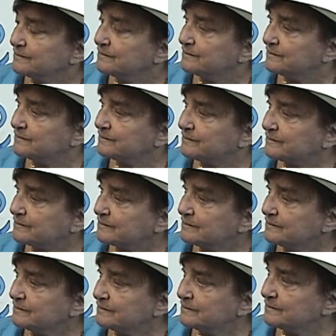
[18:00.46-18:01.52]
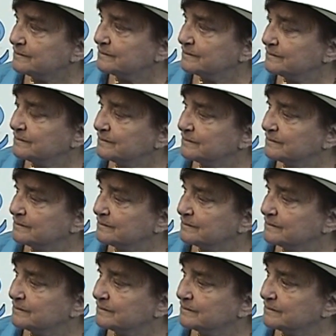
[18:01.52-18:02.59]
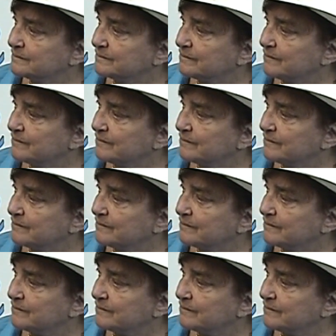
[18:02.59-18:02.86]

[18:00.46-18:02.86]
No words are spoken by the person on screen.